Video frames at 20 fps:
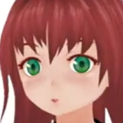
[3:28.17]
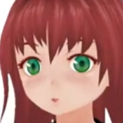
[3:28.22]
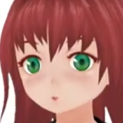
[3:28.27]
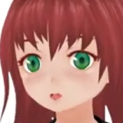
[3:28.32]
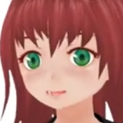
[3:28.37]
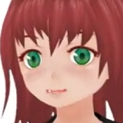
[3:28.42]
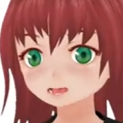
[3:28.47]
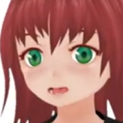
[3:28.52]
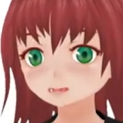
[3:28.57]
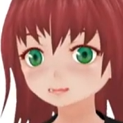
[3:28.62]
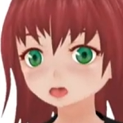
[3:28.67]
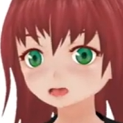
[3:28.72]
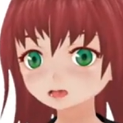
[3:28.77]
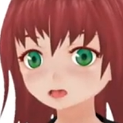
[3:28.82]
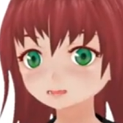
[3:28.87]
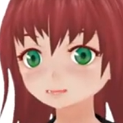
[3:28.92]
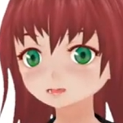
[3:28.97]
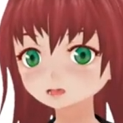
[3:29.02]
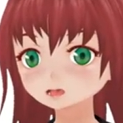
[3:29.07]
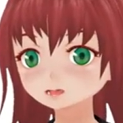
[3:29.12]
Yeah, on
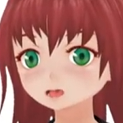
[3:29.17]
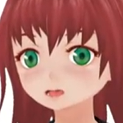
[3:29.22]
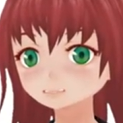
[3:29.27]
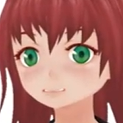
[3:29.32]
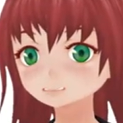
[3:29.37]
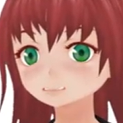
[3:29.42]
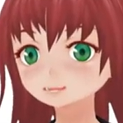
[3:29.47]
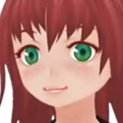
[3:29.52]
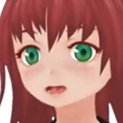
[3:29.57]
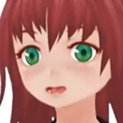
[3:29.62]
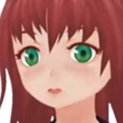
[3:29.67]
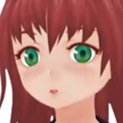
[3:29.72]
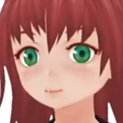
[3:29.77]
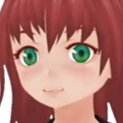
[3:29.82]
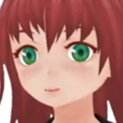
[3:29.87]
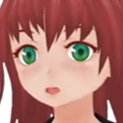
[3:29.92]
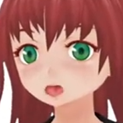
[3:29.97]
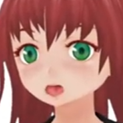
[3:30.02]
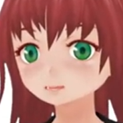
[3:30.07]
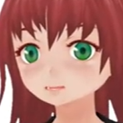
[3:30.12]
GitHub many people share
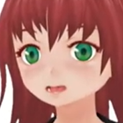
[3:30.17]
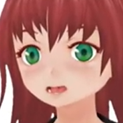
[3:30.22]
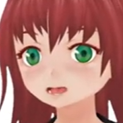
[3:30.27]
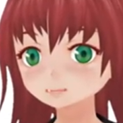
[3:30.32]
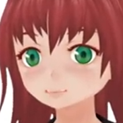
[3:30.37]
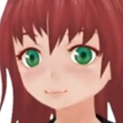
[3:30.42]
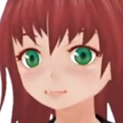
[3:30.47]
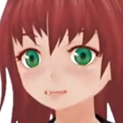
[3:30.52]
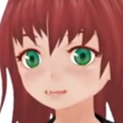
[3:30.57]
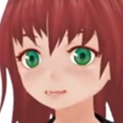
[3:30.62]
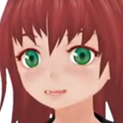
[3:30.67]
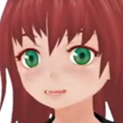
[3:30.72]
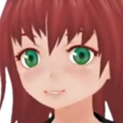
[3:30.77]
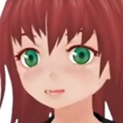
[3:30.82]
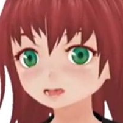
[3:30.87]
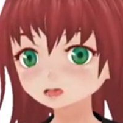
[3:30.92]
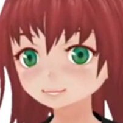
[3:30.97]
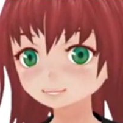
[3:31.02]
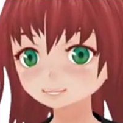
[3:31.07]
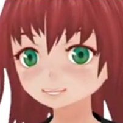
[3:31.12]
useful things
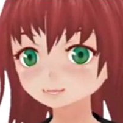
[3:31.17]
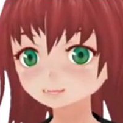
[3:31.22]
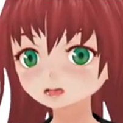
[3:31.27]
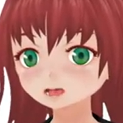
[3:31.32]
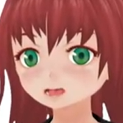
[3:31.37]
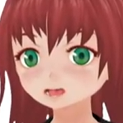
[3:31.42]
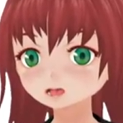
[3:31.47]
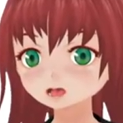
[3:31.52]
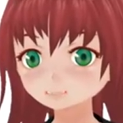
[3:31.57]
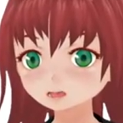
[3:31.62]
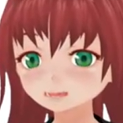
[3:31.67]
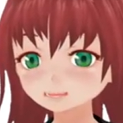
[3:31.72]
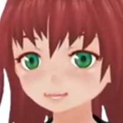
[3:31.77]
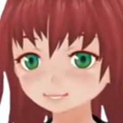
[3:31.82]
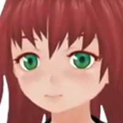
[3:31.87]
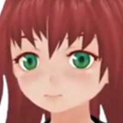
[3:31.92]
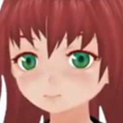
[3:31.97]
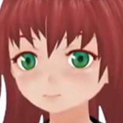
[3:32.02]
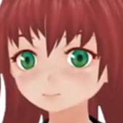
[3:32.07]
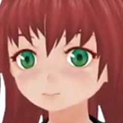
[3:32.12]
they create like this
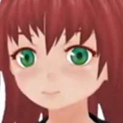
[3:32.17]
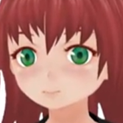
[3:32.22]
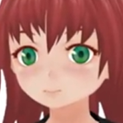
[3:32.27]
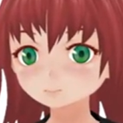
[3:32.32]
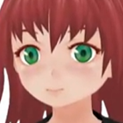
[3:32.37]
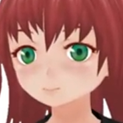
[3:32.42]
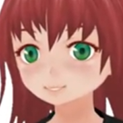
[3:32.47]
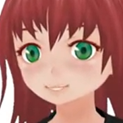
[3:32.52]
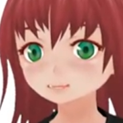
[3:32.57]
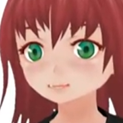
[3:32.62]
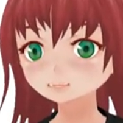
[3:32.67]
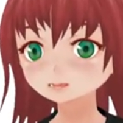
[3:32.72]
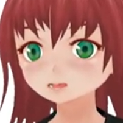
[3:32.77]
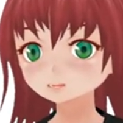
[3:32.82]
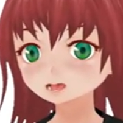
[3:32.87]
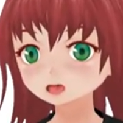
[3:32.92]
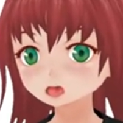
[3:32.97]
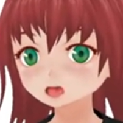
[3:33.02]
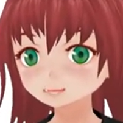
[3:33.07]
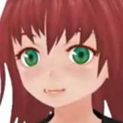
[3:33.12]
plugin, and
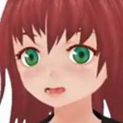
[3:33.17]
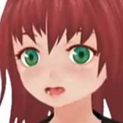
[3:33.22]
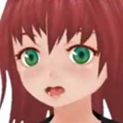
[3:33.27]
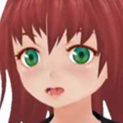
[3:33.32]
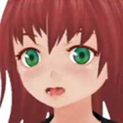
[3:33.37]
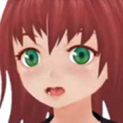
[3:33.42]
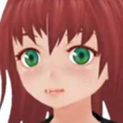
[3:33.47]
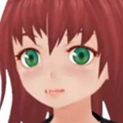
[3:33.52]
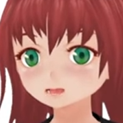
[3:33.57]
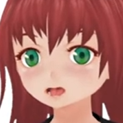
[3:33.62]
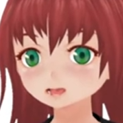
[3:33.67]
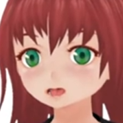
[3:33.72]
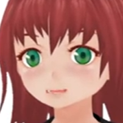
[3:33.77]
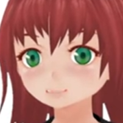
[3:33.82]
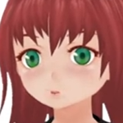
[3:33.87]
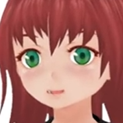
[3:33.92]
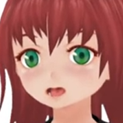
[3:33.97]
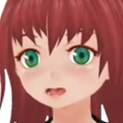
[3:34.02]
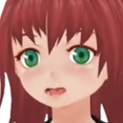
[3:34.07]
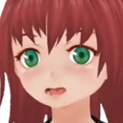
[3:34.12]
here on the right are the
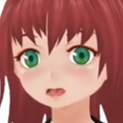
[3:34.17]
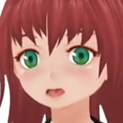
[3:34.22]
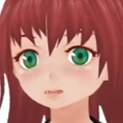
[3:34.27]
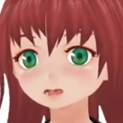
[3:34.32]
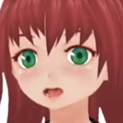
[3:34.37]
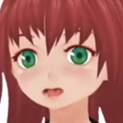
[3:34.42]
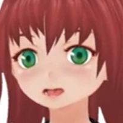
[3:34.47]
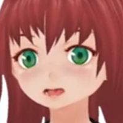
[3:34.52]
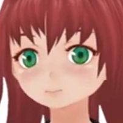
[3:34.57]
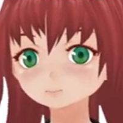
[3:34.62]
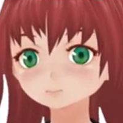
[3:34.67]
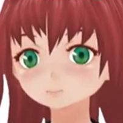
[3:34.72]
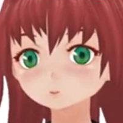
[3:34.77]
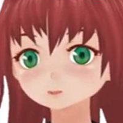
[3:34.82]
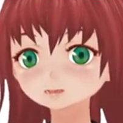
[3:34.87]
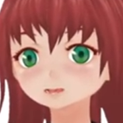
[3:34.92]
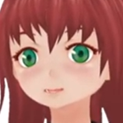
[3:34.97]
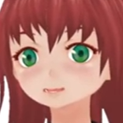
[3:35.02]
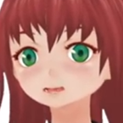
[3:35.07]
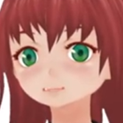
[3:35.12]
files we're looking for.
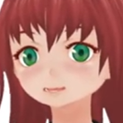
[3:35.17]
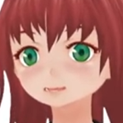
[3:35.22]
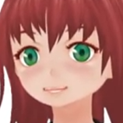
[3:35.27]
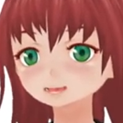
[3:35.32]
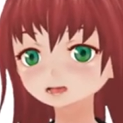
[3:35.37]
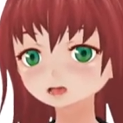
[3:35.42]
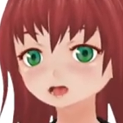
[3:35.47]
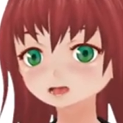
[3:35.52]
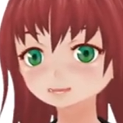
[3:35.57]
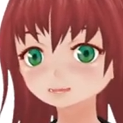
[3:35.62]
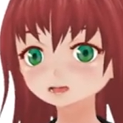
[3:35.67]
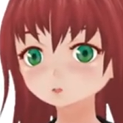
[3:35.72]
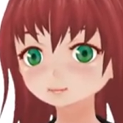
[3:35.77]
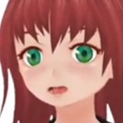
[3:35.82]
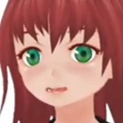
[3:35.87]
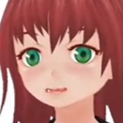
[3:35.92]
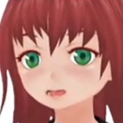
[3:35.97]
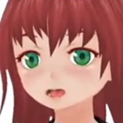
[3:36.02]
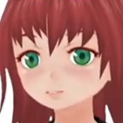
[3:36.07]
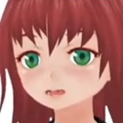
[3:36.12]
We just have to get the
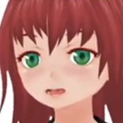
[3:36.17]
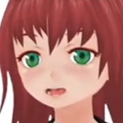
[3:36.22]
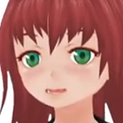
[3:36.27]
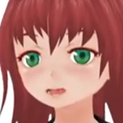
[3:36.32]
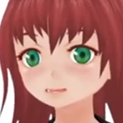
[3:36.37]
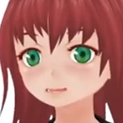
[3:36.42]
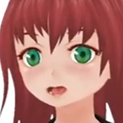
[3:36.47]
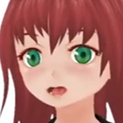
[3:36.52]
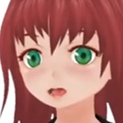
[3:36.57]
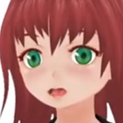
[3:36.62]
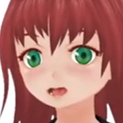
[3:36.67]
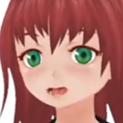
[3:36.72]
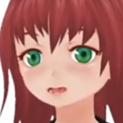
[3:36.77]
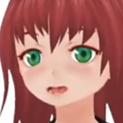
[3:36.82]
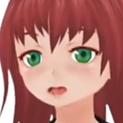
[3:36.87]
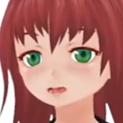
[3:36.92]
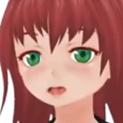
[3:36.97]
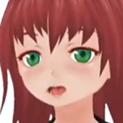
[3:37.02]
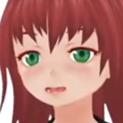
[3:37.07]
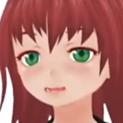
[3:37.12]
right plugin for the
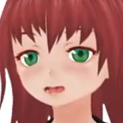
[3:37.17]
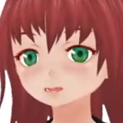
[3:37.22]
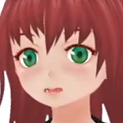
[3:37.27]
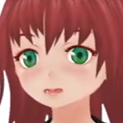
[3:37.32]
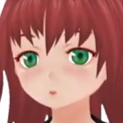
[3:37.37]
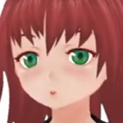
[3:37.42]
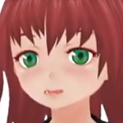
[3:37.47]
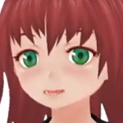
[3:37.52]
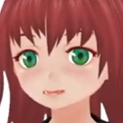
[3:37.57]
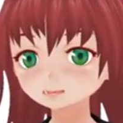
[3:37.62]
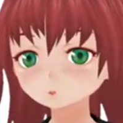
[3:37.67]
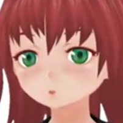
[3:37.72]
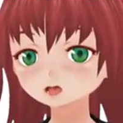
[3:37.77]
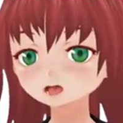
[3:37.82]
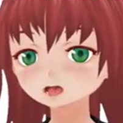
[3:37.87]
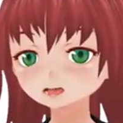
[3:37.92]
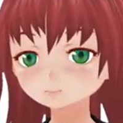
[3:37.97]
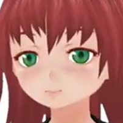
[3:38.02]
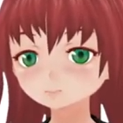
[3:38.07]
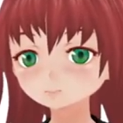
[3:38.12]
project we want to use it
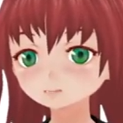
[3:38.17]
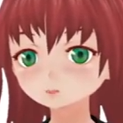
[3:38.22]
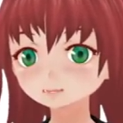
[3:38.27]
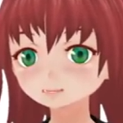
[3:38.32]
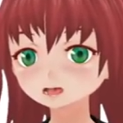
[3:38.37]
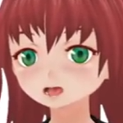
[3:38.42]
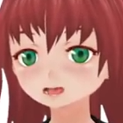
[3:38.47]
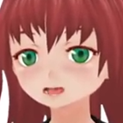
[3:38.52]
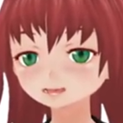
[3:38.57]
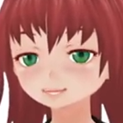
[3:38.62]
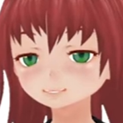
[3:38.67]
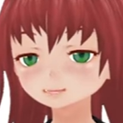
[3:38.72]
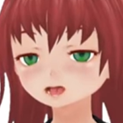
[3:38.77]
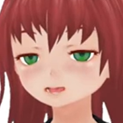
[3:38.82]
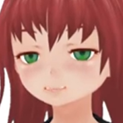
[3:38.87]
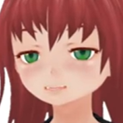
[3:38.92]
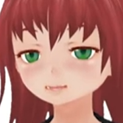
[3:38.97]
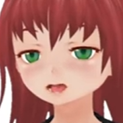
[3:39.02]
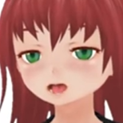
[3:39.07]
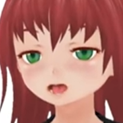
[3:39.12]
for. In my case
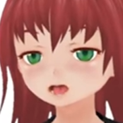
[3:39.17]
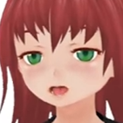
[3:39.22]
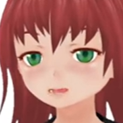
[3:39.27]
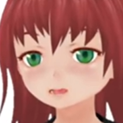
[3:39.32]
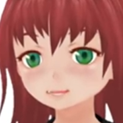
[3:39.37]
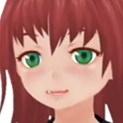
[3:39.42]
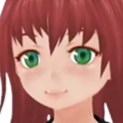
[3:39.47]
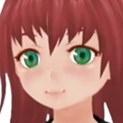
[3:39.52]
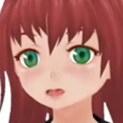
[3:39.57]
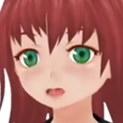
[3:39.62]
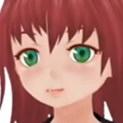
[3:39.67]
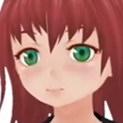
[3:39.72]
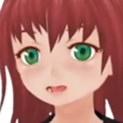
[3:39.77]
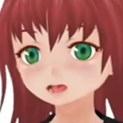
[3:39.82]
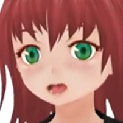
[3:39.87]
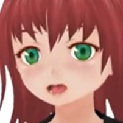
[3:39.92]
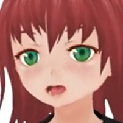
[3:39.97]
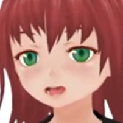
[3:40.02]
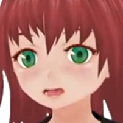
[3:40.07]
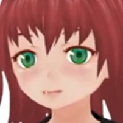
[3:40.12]
it's the version
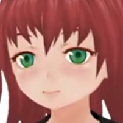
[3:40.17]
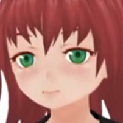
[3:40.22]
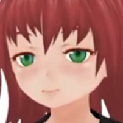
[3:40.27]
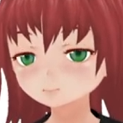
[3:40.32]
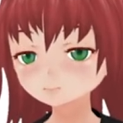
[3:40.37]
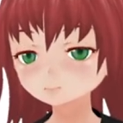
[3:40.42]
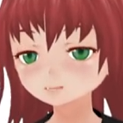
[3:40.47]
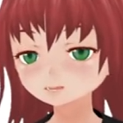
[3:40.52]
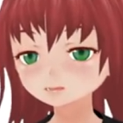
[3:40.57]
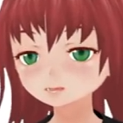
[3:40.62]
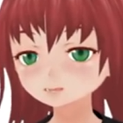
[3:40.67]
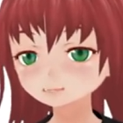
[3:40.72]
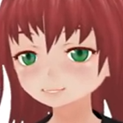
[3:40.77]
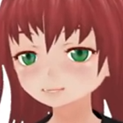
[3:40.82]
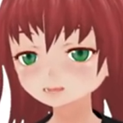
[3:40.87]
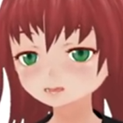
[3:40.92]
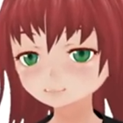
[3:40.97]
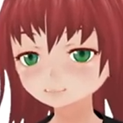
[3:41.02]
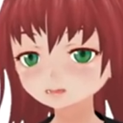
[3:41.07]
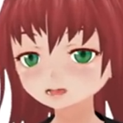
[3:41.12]

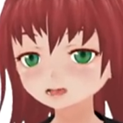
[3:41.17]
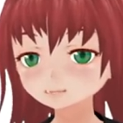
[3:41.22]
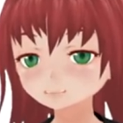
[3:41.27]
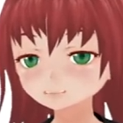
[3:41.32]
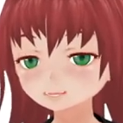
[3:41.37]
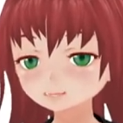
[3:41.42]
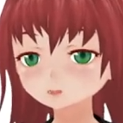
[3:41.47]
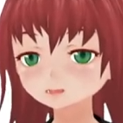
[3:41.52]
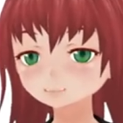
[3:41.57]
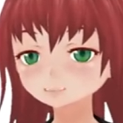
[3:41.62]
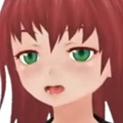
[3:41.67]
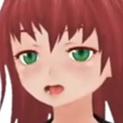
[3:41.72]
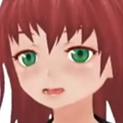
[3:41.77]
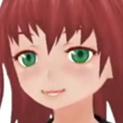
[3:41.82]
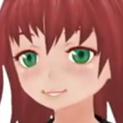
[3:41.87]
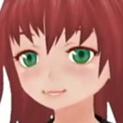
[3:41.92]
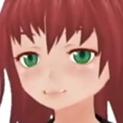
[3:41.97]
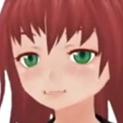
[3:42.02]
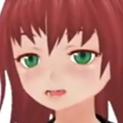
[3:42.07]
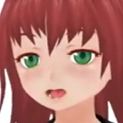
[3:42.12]
4.26. This is the
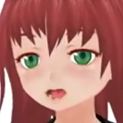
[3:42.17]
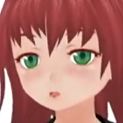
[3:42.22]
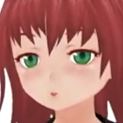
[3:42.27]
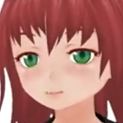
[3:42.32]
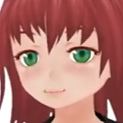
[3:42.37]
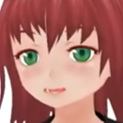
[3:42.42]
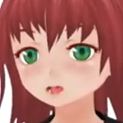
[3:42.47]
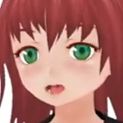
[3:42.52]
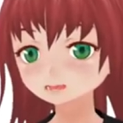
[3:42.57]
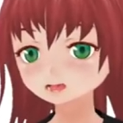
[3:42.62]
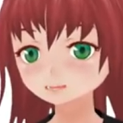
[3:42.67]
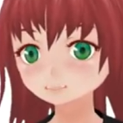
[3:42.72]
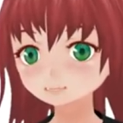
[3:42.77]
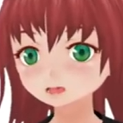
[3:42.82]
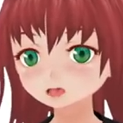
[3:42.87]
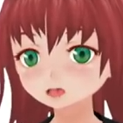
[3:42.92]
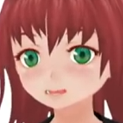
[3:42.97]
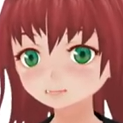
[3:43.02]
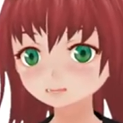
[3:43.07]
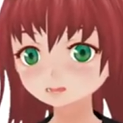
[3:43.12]
version I use for the
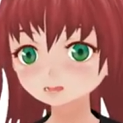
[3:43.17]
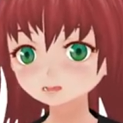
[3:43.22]
school